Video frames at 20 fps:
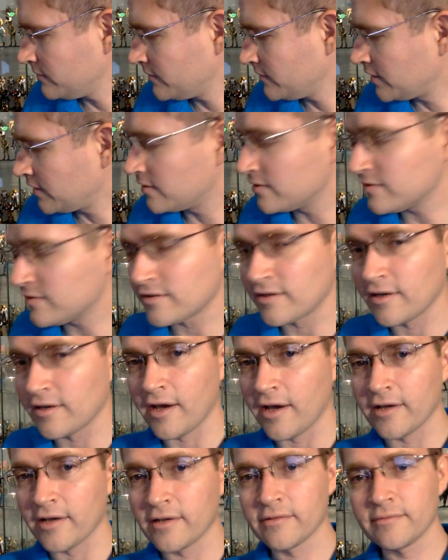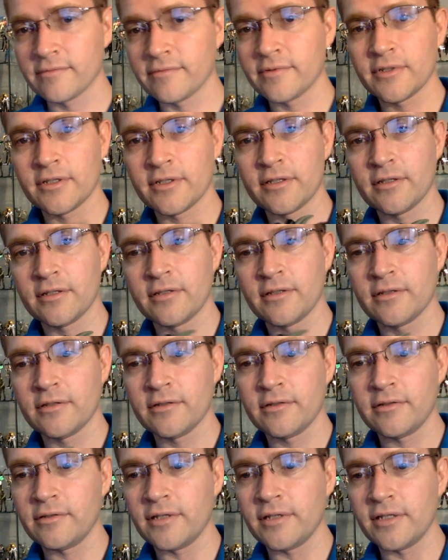And this guy,
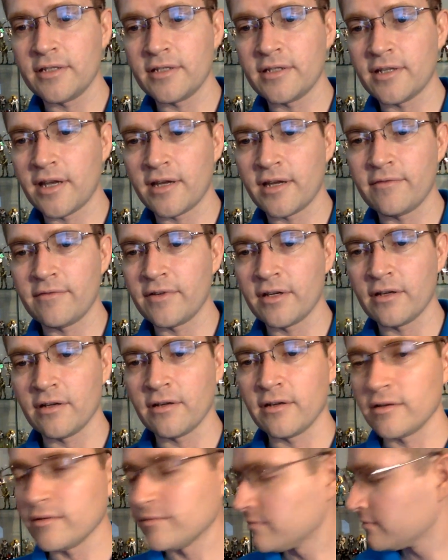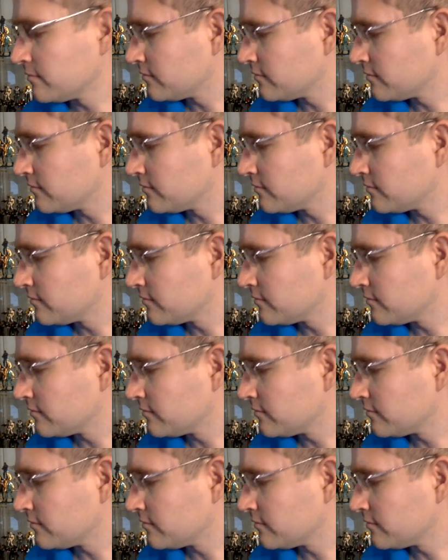he's not even gonna.